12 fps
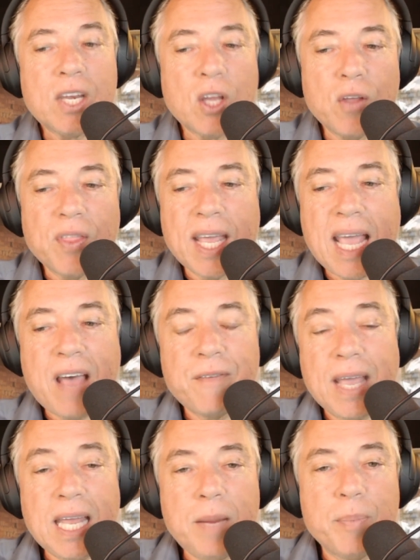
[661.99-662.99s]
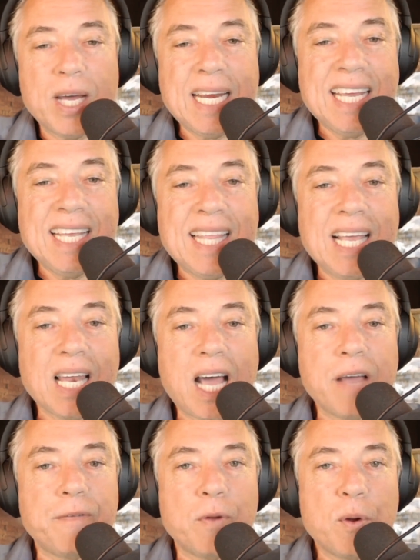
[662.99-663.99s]
don't they have anybody in their
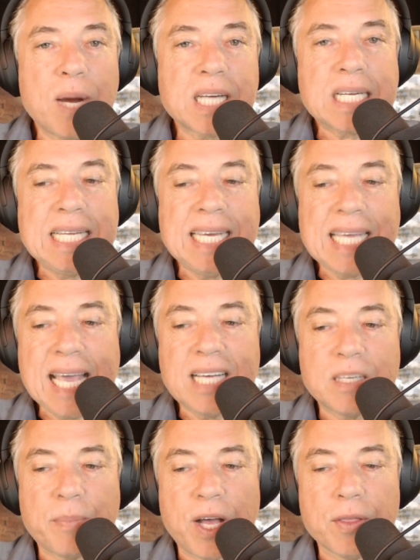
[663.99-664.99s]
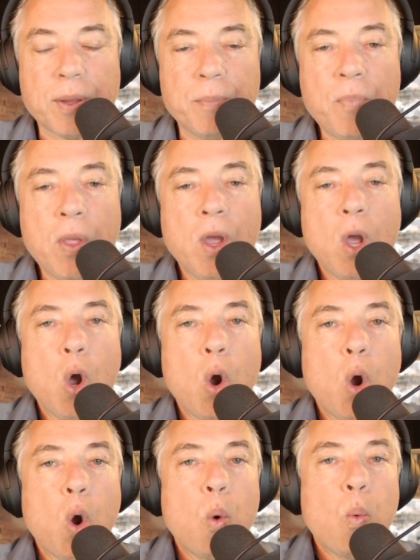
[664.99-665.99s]
life who actually cares about them?
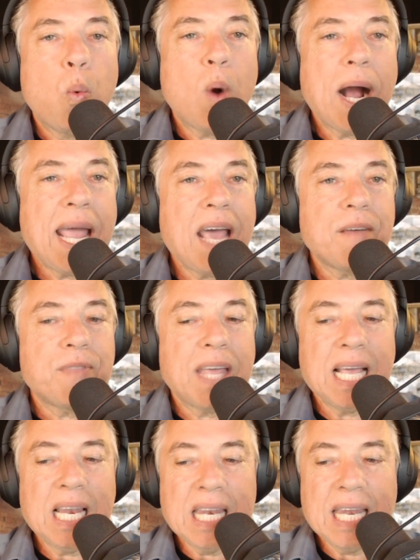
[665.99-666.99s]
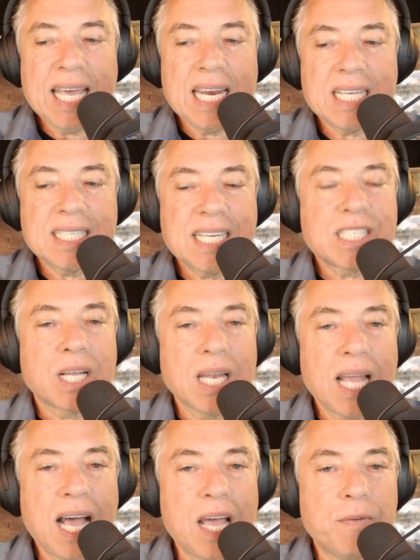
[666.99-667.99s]
Why have they led such a
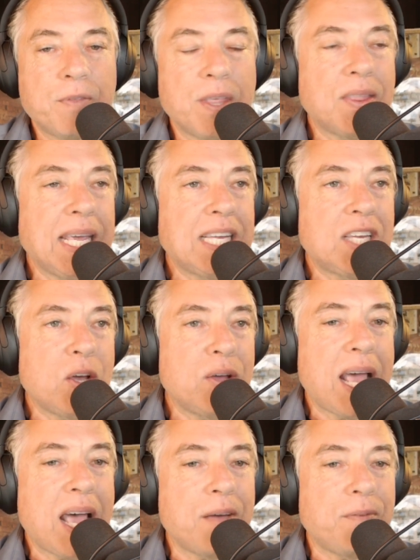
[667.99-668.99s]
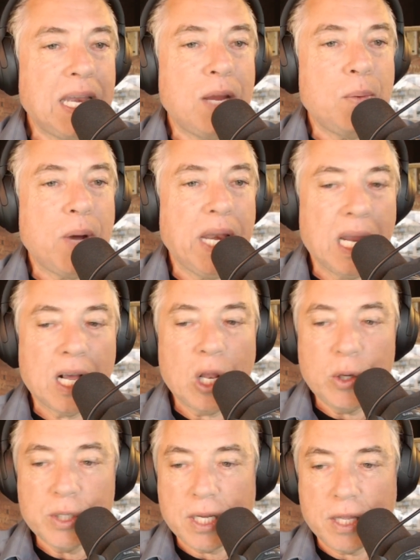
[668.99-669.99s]
life that they don't have anyone
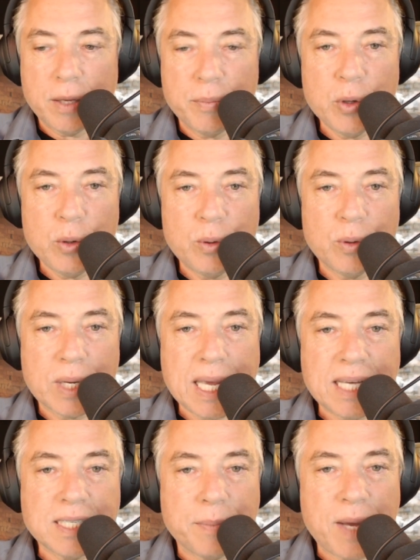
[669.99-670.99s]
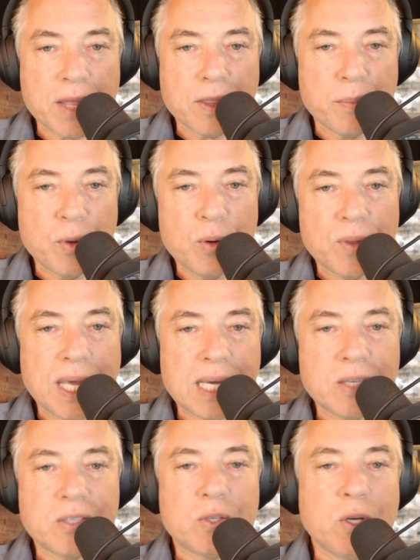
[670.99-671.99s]
close to them who cares about them, who they
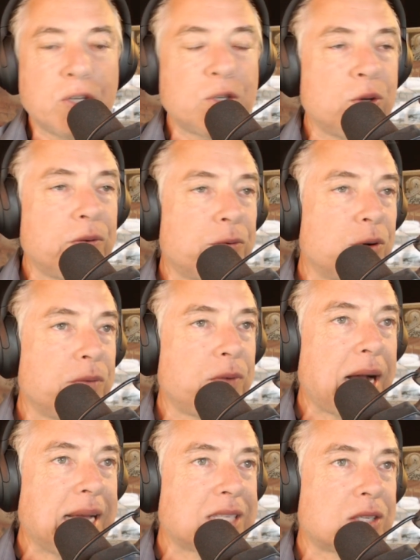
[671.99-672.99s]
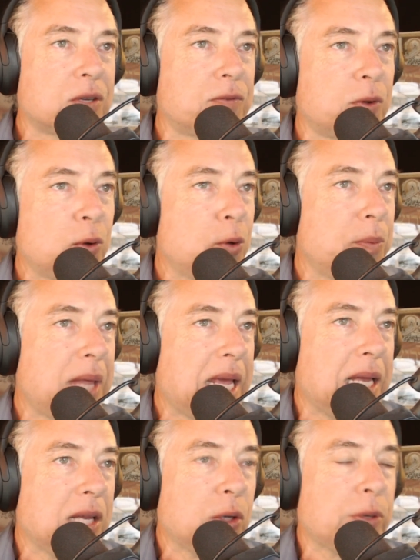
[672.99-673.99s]
could turn to for advice, for whom
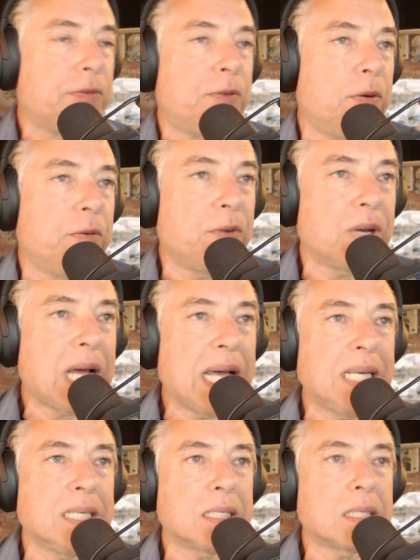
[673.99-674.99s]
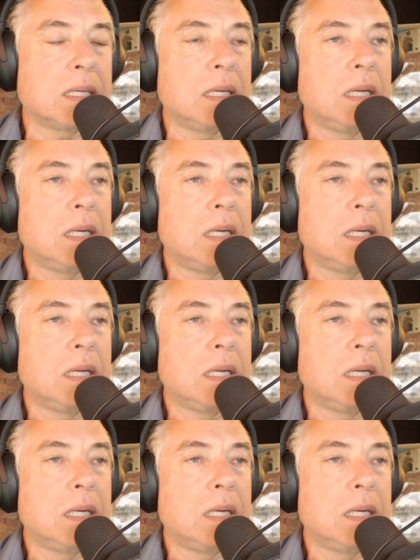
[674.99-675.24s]
they look for guidance?